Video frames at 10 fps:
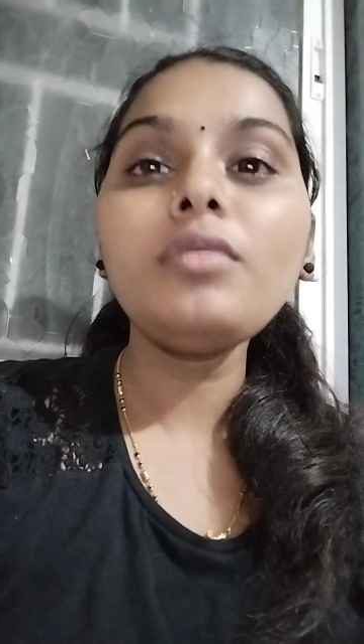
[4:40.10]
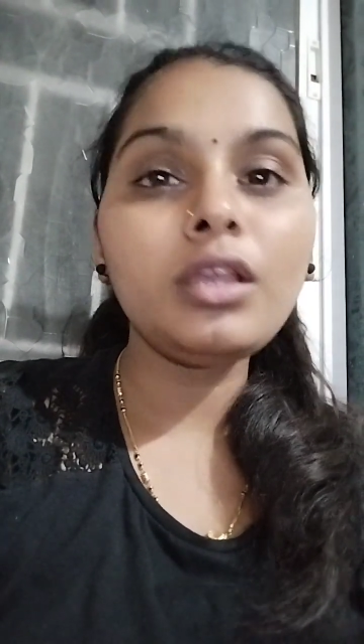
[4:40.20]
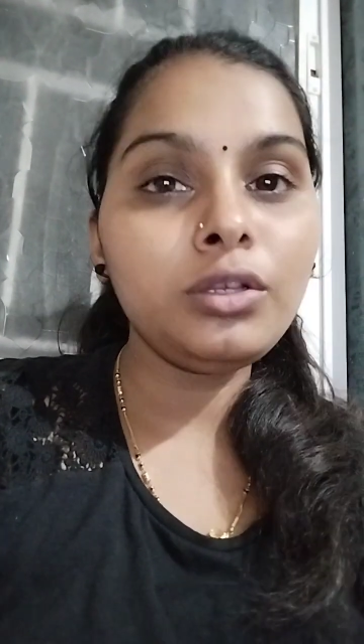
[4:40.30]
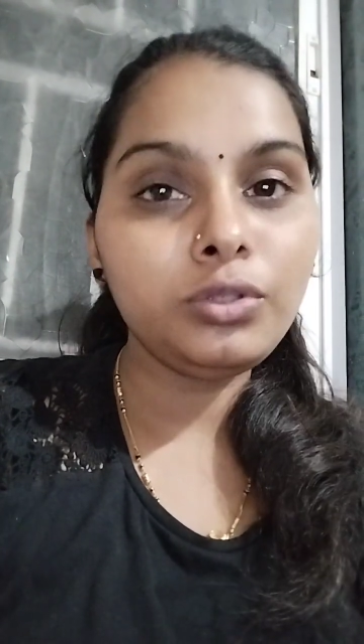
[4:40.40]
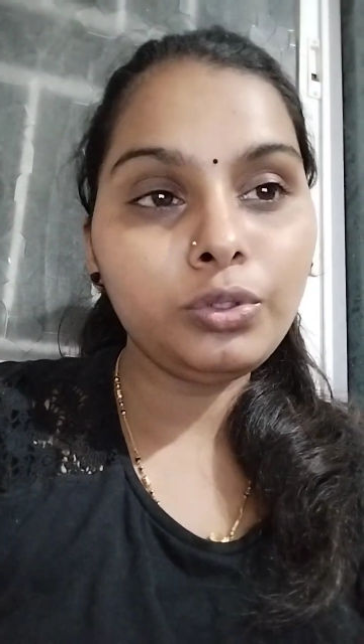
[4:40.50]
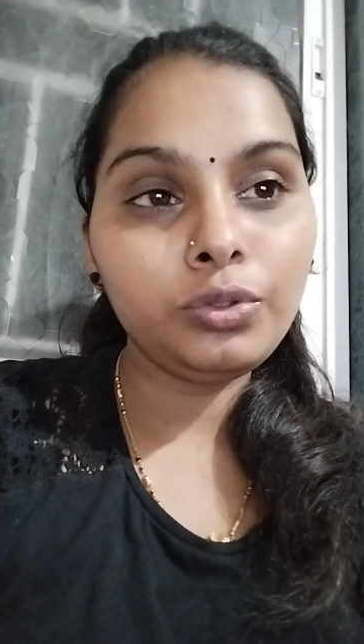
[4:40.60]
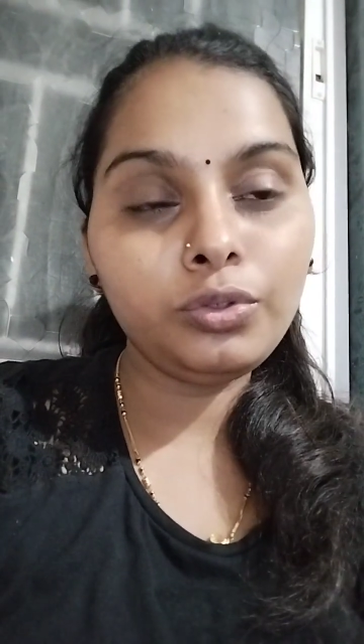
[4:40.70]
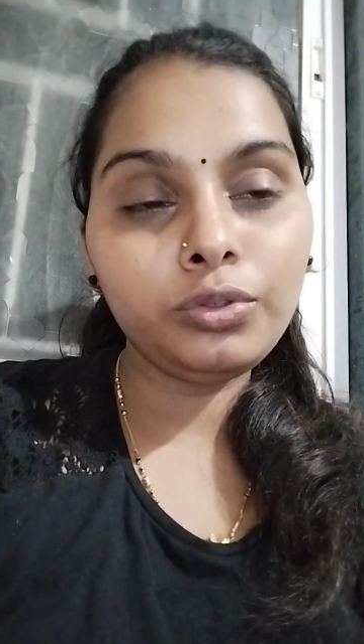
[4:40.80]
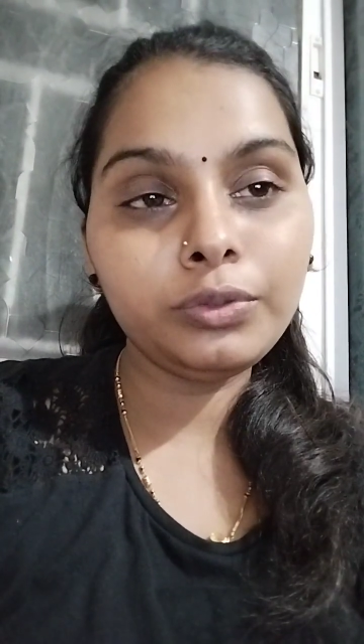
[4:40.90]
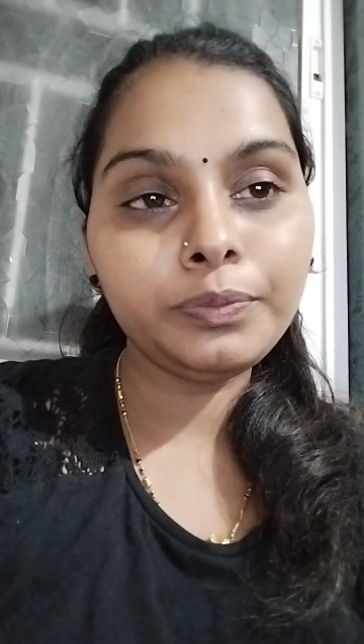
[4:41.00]

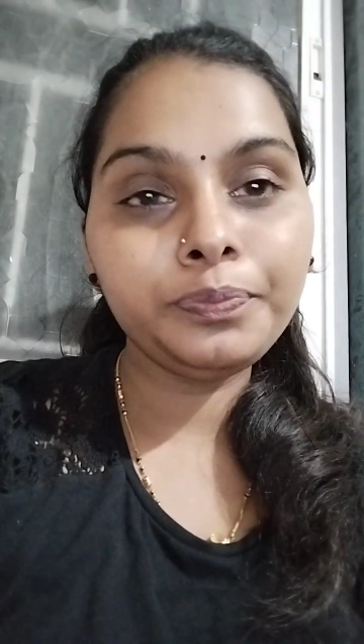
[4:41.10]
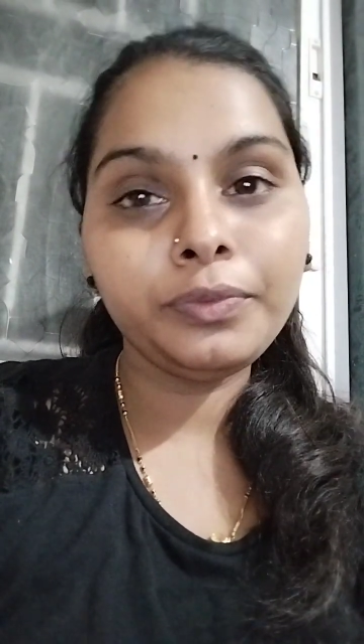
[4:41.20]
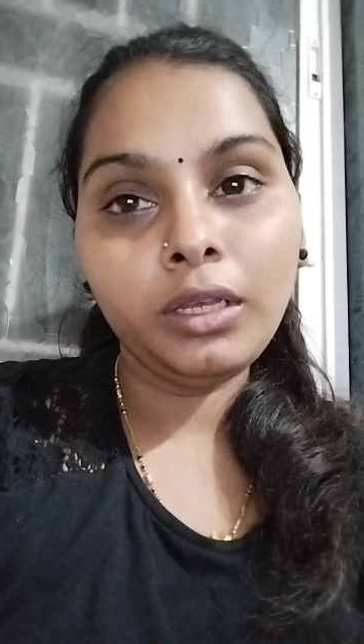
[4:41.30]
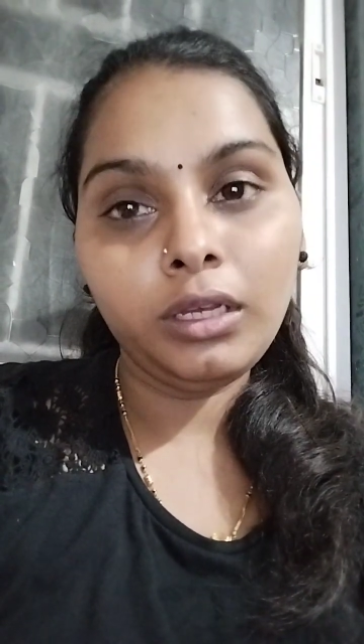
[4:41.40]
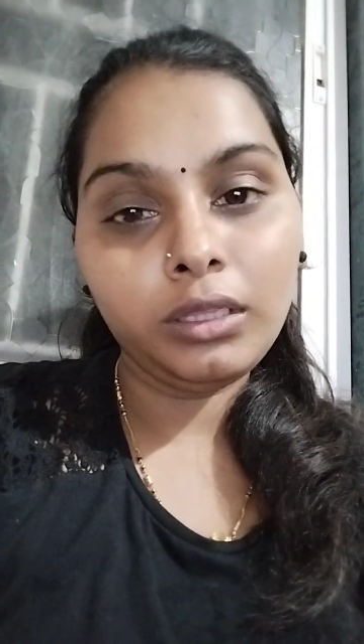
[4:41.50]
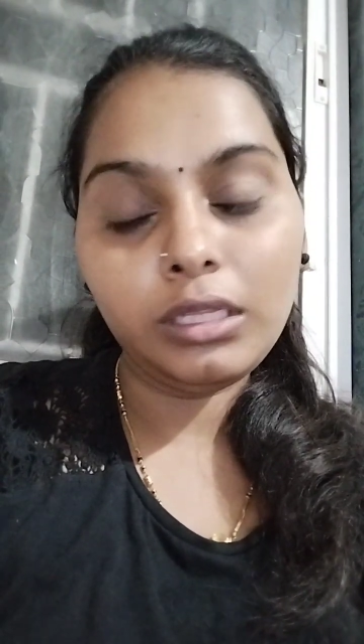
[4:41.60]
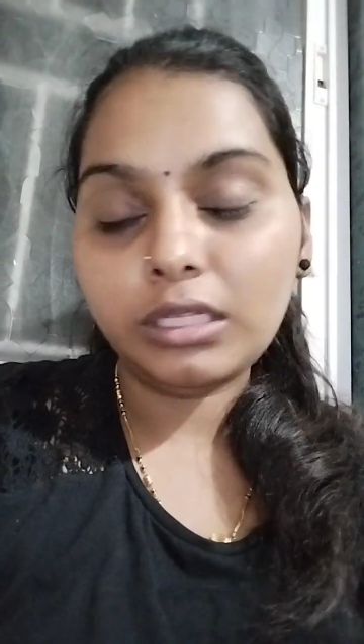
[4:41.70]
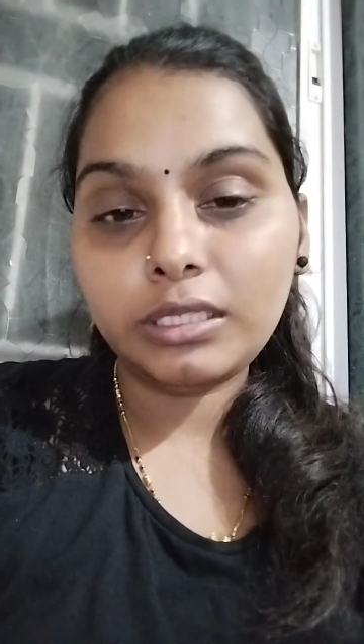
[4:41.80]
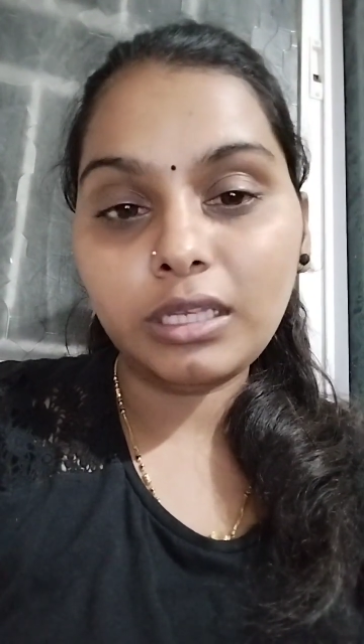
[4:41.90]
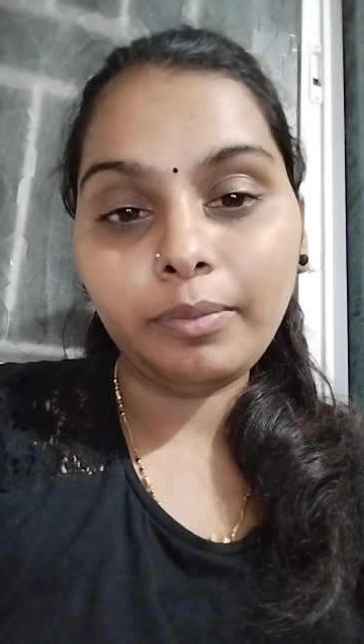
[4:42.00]
So
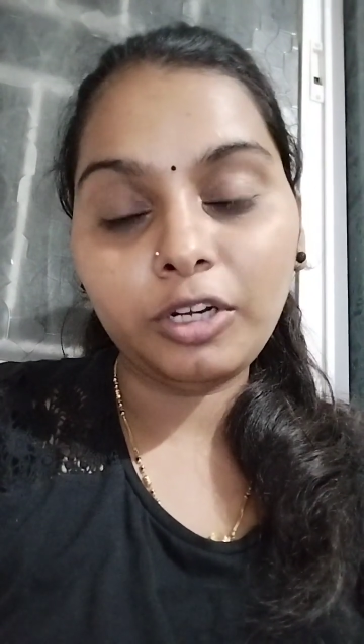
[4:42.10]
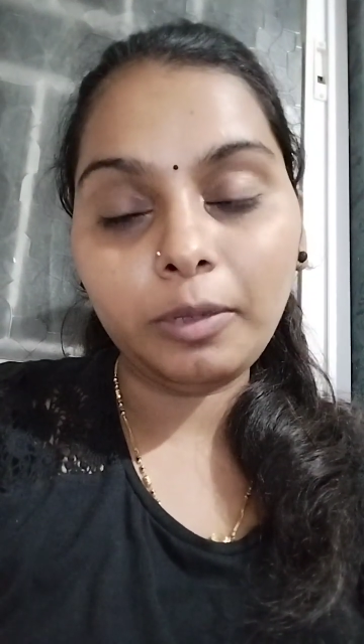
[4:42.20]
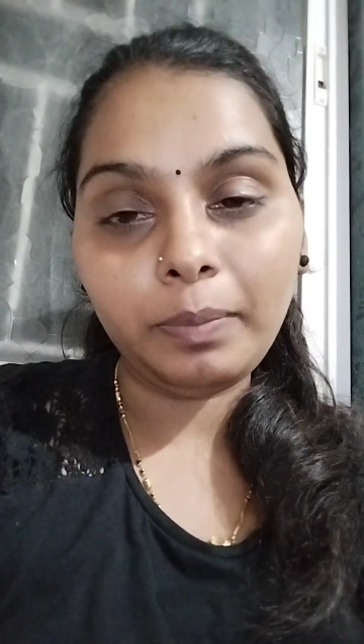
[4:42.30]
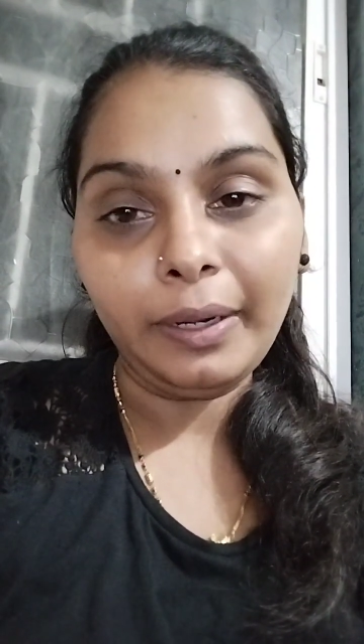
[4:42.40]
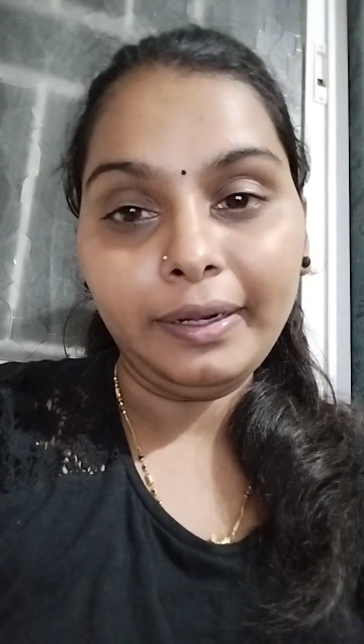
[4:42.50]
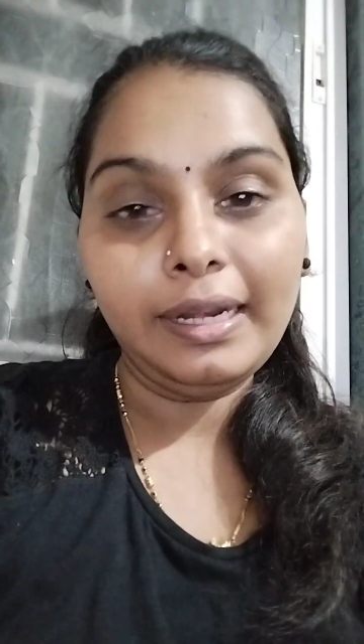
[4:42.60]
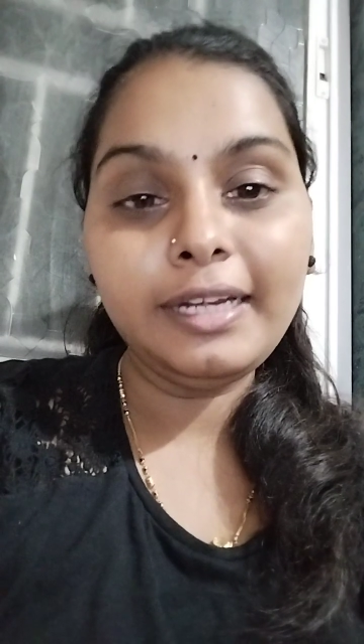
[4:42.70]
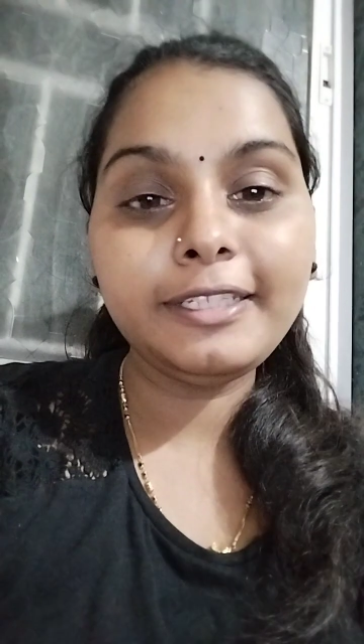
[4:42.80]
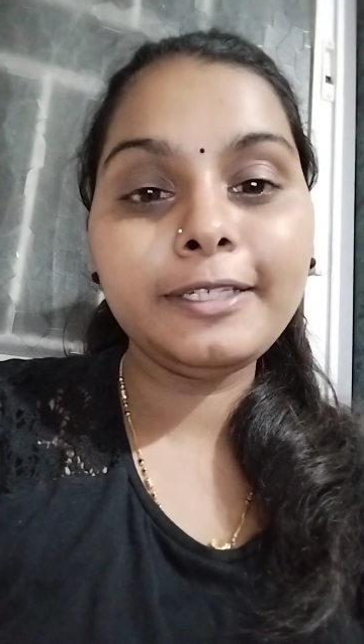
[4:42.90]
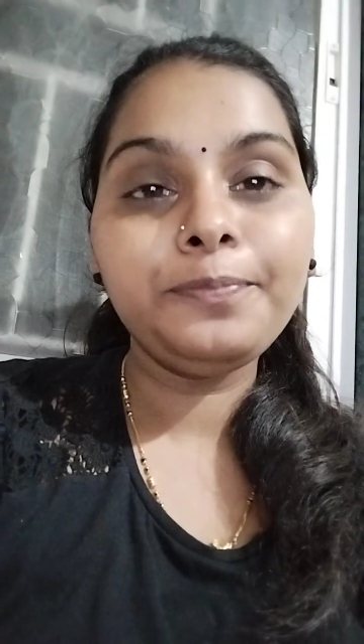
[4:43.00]
this is about the
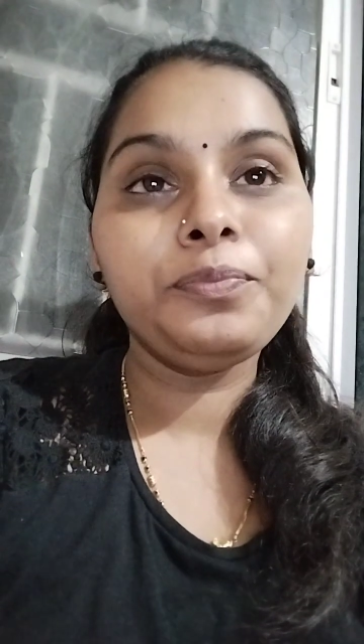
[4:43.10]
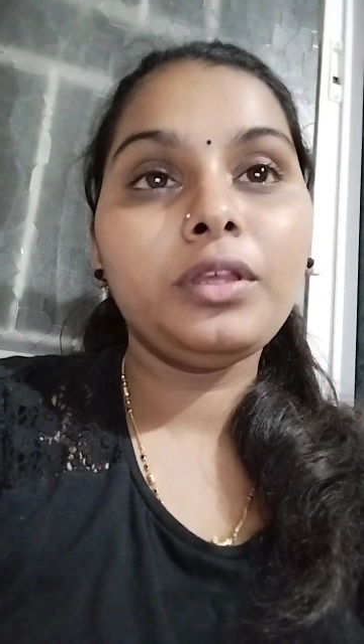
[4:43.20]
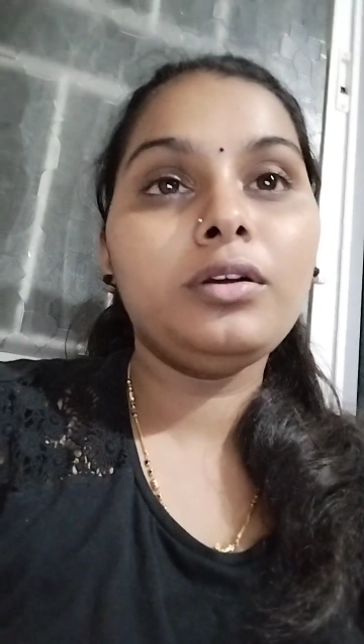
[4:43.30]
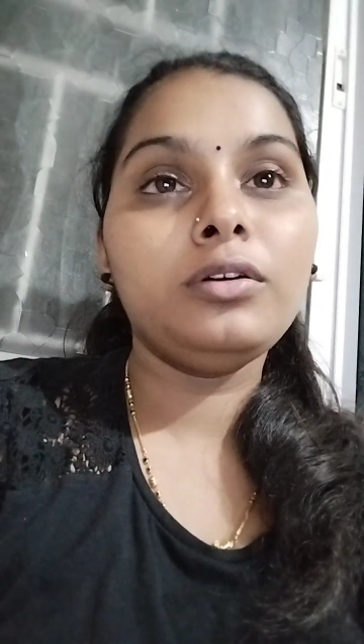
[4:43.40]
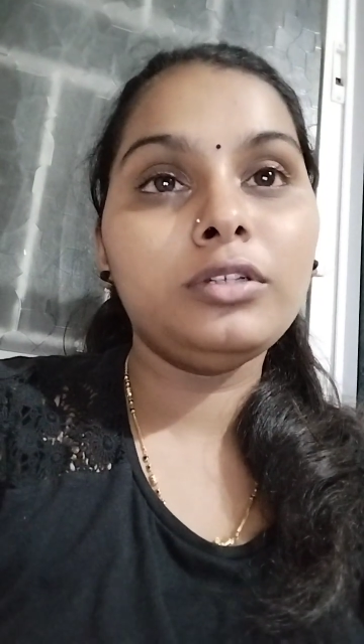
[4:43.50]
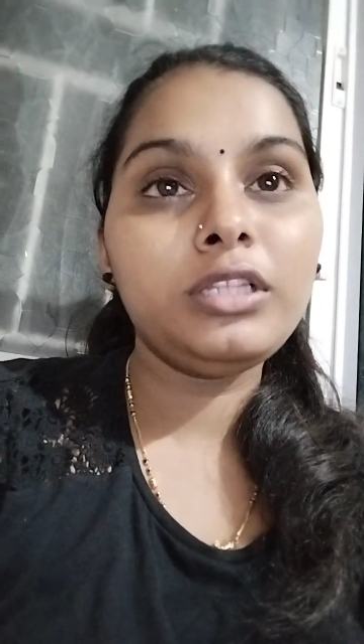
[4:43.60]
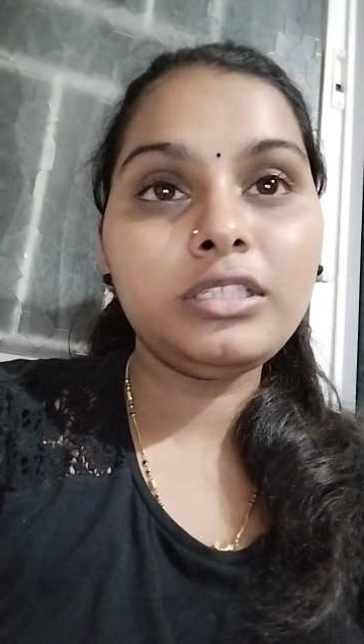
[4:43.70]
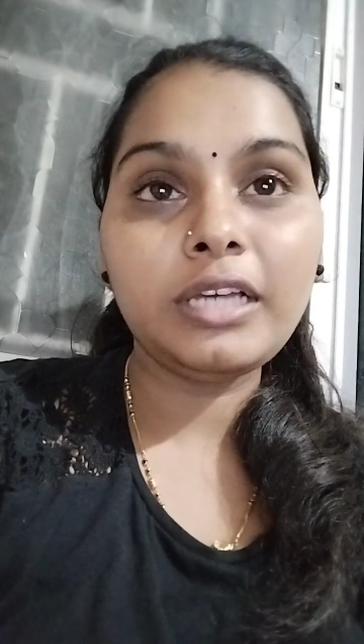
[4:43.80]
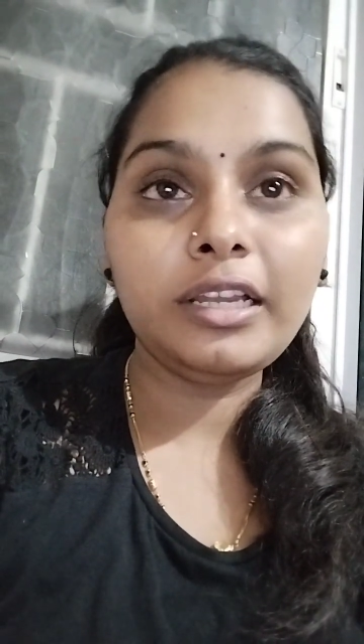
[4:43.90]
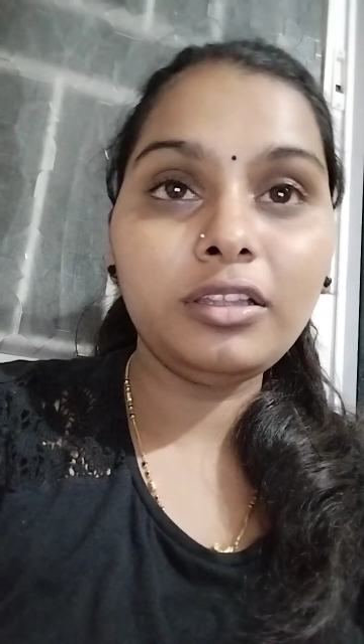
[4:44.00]
platelets.
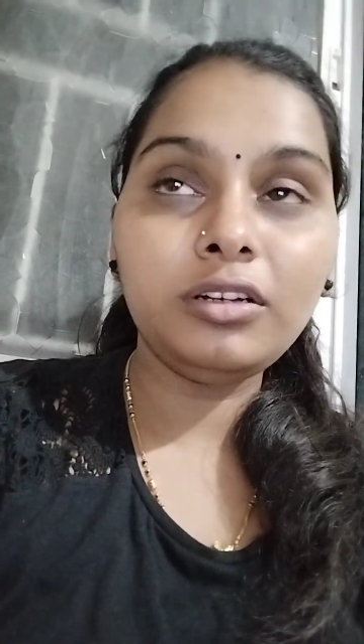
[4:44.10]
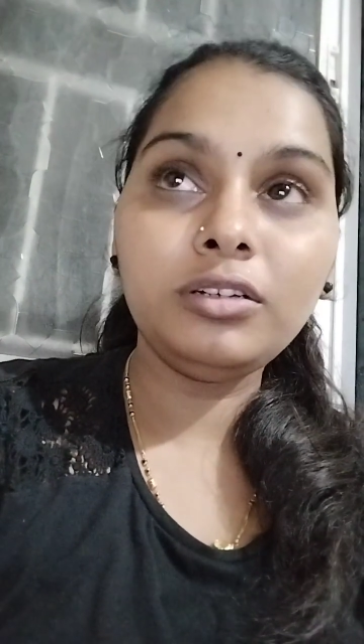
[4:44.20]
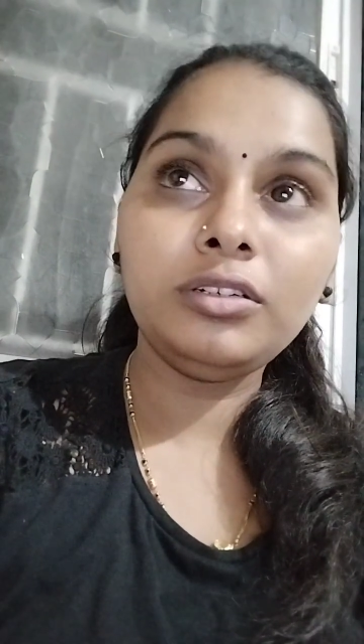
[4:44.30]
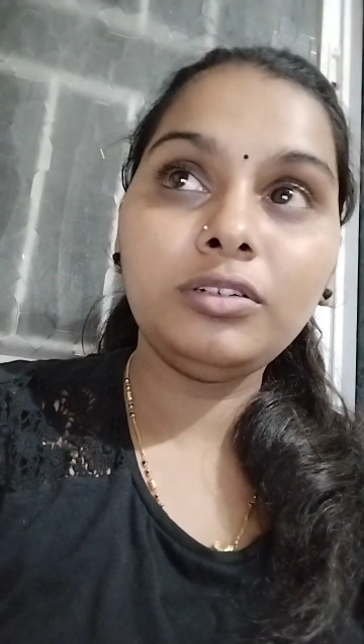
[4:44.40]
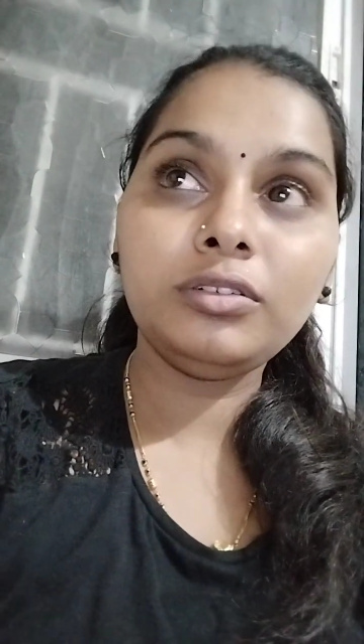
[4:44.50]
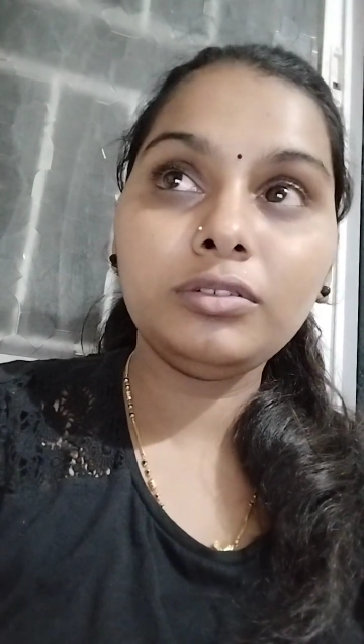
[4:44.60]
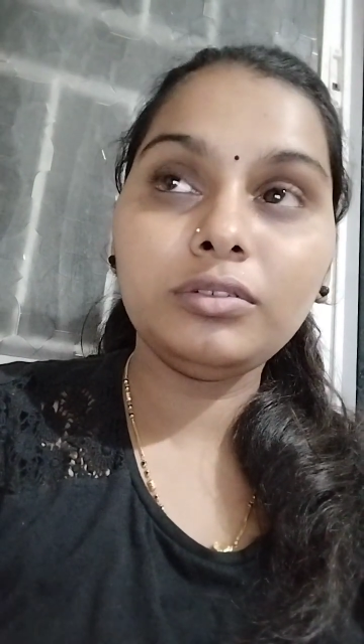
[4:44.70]
These are the